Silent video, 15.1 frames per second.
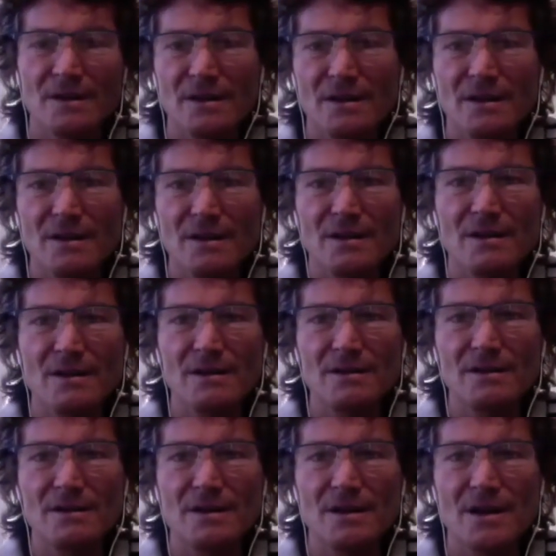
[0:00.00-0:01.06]
And
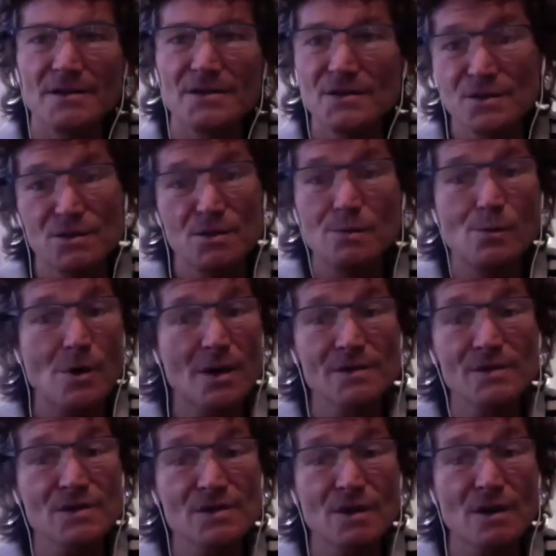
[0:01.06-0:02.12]
I just do
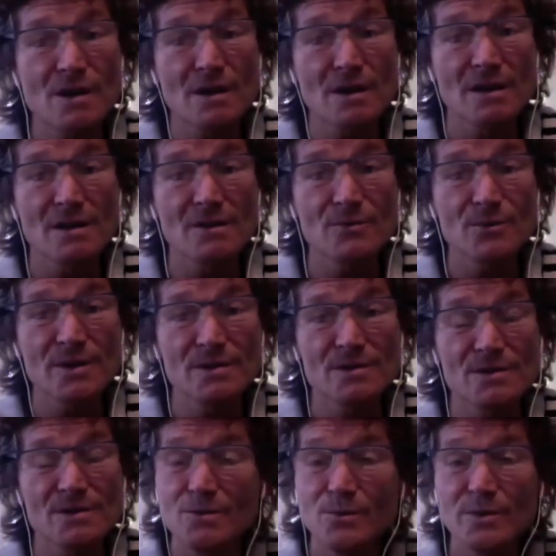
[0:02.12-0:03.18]
one song and we
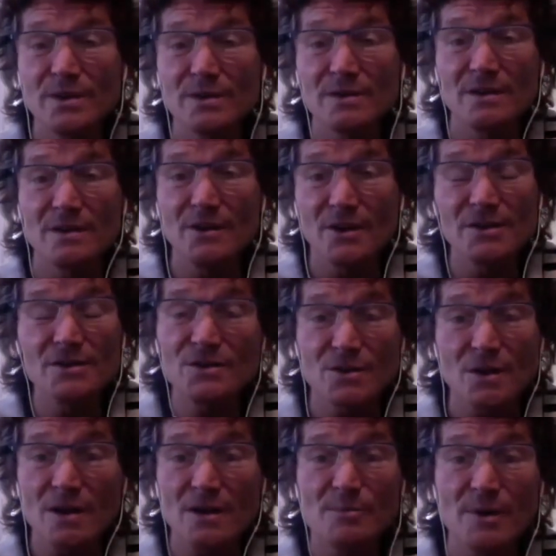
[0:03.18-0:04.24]
you know, I just
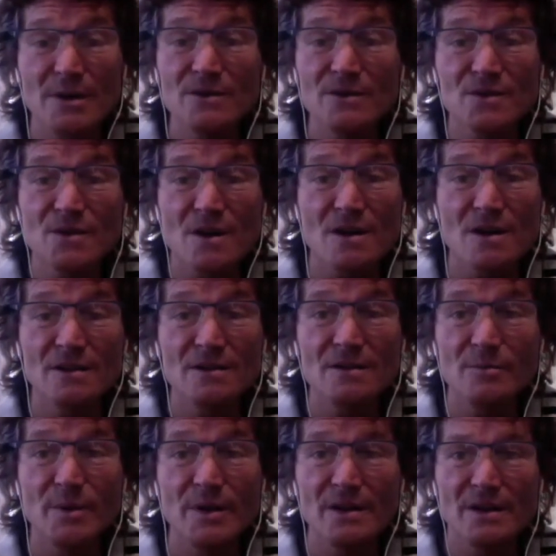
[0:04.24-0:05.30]
talk about the song a
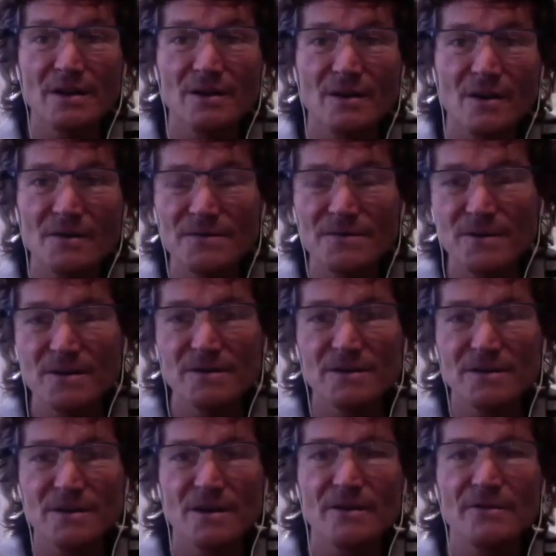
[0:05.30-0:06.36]
little bit and offer it
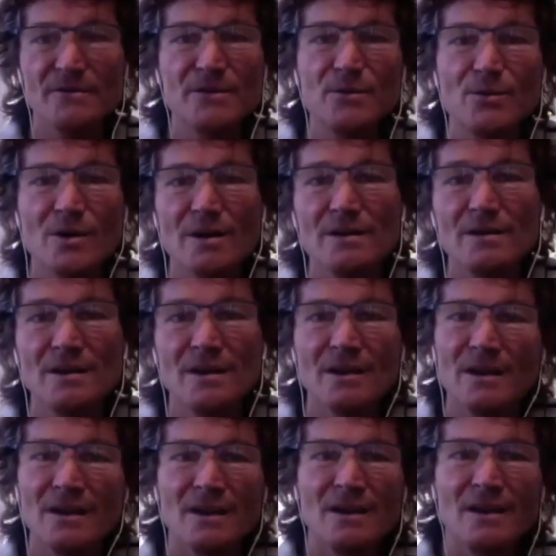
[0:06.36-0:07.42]
to everyone
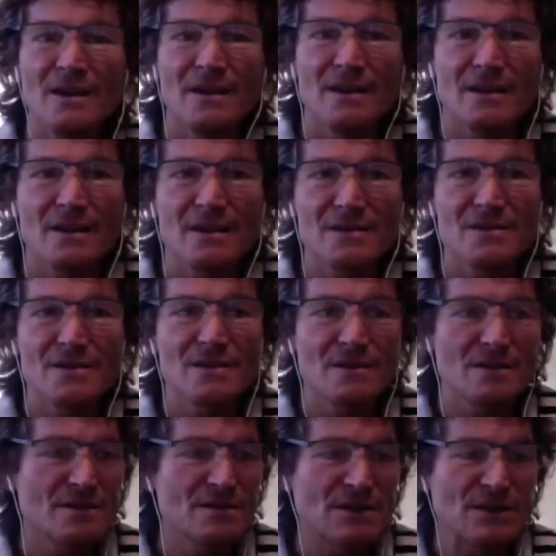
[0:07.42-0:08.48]
as
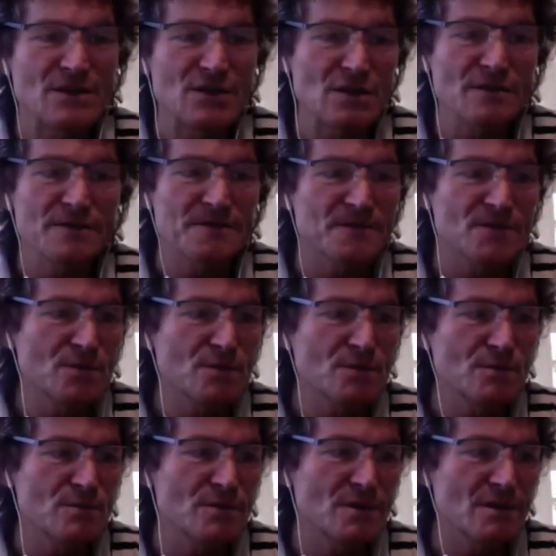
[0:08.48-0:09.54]
a gift
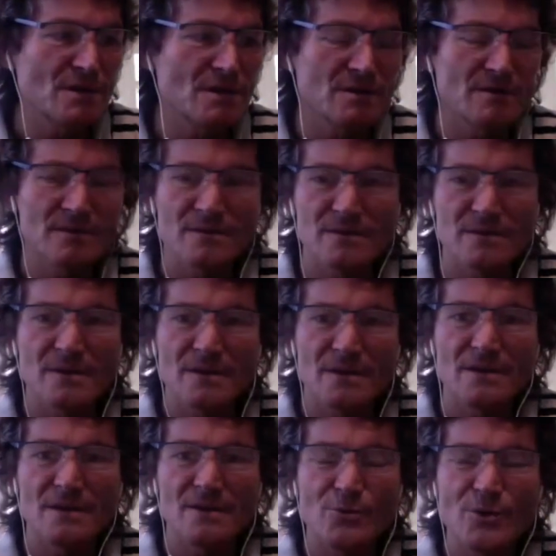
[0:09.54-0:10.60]
to
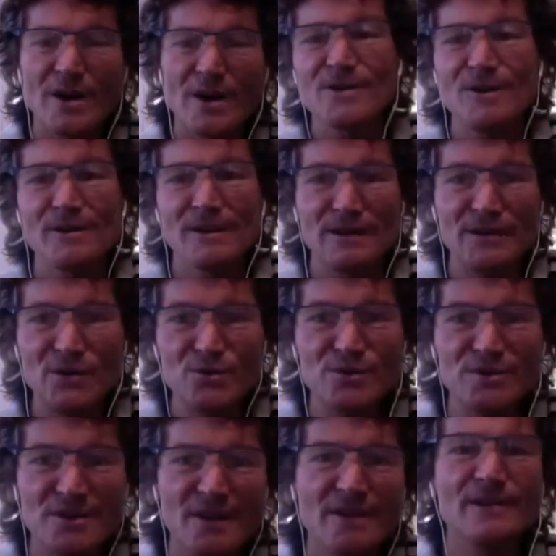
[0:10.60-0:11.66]
what I call the
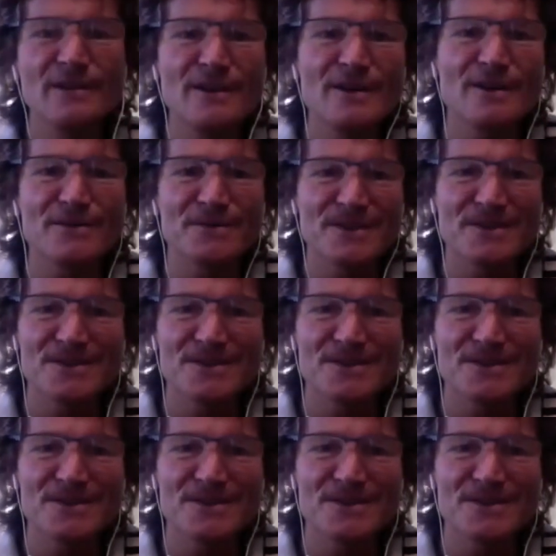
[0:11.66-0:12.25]
noonday lift.